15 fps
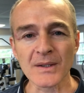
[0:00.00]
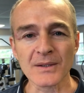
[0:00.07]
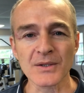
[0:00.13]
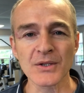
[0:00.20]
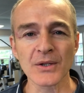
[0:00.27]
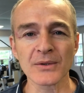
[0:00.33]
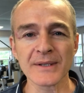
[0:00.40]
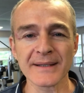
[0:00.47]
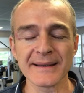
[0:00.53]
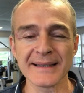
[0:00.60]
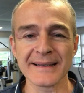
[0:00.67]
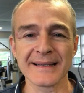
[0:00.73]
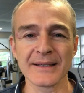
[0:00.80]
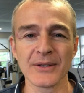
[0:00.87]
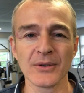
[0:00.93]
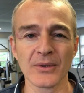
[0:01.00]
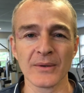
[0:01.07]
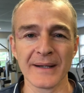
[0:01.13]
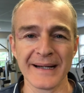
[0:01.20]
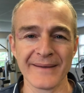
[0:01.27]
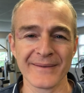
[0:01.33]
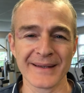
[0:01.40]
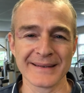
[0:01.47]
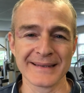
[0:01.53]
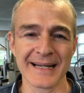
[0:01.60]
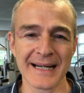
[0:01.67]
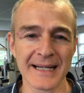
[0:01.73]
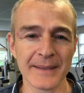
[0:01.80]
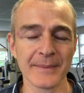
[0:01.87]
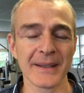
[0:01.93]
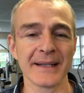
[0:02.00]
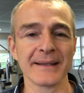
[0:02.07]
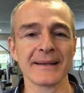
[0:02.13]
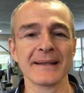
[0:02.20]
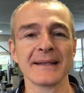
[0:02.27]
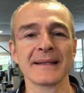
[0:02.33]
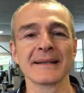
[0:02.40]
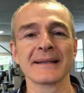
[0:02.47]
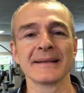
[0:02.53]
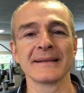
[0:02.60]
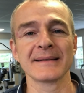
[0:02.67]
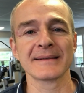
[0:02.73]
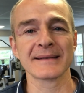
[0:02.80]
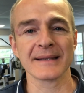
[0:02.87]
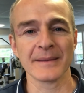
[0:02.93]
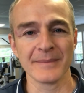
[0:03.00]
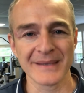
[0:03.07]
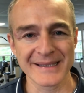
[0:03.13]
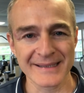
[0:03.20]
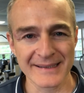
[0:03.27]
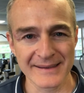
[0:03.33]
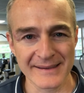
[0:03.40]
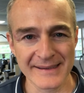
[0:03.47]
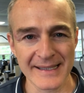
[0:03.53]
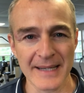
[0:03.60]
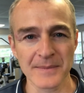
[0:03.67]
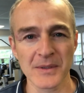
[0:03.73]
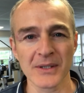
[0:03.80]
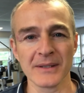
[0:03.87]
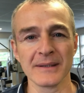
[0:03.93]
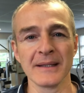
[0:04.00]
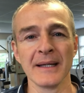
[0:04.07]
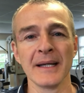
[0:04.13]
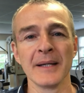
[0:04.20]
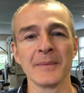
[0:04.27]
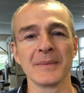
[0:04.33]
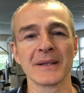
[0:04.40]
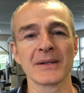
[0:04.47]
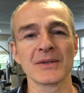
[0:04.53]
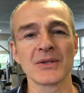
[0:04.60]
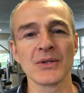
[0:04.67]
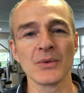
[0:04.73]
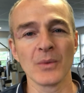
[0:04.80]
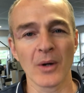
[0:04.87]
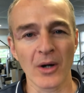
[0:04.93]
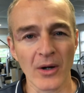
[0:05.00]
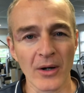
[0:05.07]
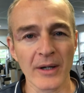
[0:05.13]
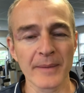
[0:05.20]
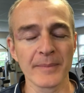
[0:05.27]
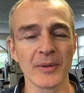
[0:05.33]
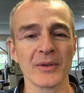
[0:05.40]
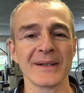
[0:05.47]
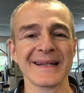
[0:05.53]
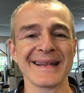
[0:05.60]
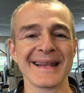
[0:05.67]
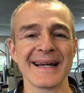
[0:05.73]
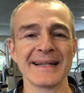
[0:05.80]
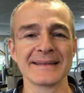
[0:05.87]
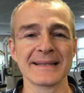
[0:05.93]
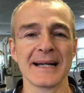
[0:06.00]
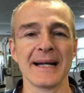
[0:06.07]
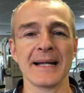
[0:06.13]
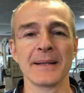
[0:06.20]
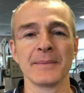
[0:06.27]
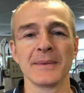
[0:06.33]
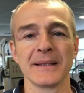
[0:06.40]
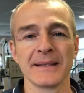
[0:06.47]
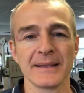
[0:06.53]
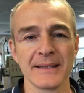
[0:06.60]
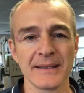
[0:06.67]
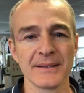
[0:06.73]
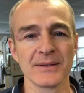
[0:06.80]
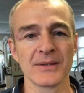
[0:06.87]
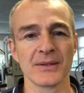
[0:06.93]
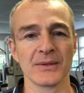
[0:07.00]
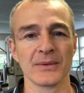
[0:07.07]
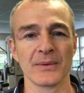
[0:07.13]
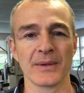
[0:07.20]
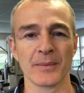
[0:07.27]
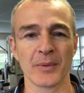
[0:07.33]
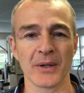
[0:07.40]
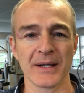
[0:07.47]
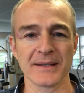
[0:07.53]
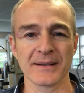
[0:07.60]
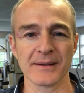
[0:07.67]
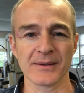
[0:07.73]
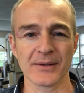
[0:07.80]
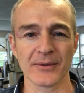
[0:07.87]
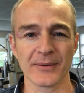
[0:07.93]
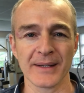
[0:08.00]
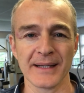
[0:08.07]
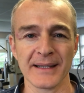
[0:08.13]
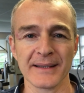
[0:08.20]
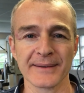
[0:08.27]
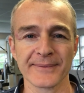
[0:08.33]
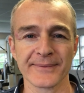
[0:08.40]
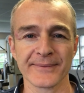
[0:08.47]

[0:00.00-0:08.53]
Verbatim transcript: So to think that you don't have the time, I think, is a misconception because you are putting that time into the process already.